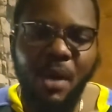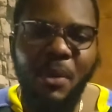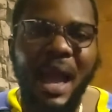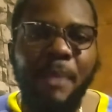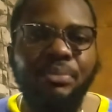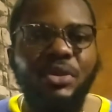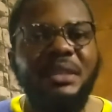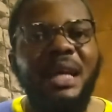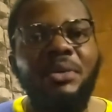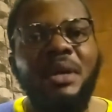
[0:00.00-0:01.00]
where I
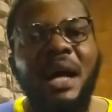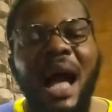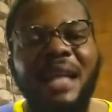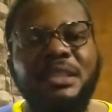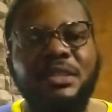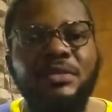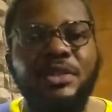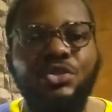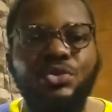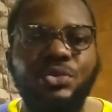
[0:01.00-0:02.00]
broke down artistry
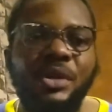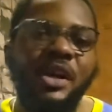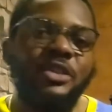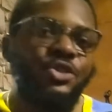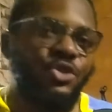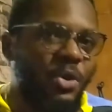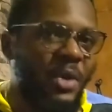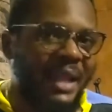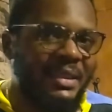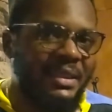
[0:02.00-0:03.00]
into
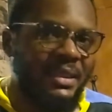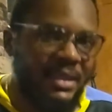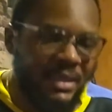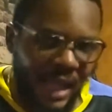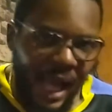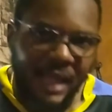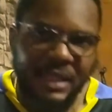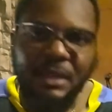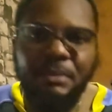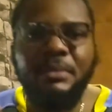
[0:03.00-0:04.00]
solo artists
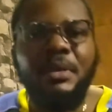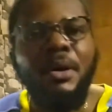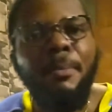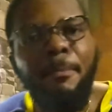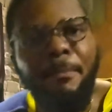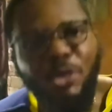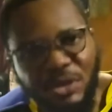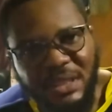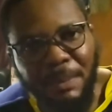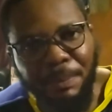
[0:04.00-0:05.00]
and
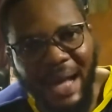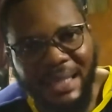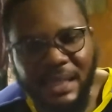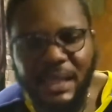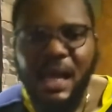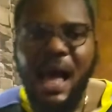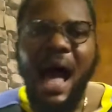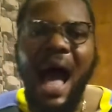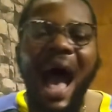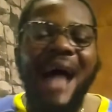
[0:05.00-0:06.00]
music band,
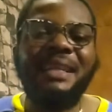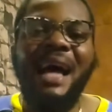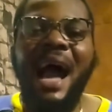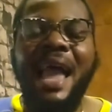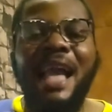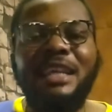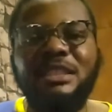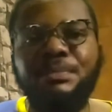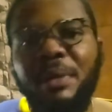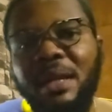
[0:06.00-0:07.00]
and I
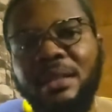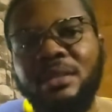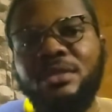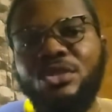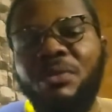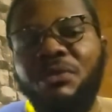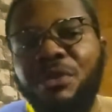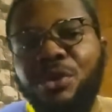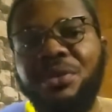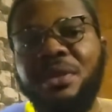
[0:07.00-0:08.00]
explained some
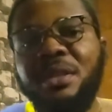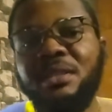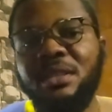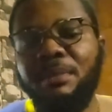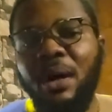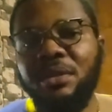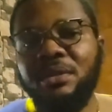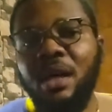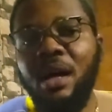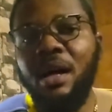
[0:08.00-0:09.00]
few things about
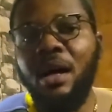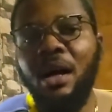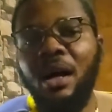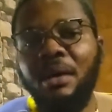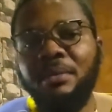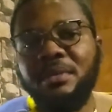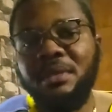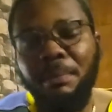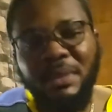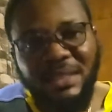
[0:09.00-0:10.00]
the
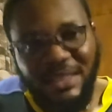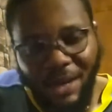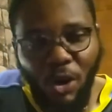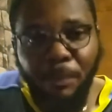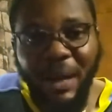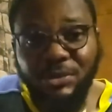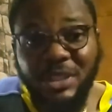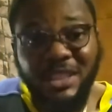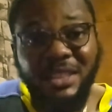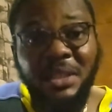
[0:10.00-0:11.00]
second part,
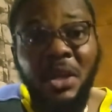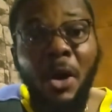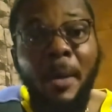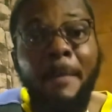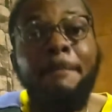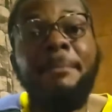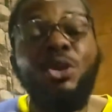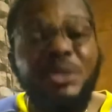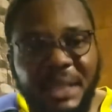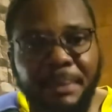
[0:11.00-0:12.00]
which is the
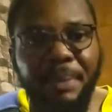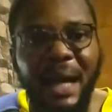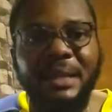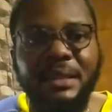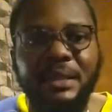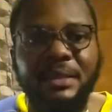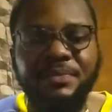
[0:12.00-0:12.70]
music band,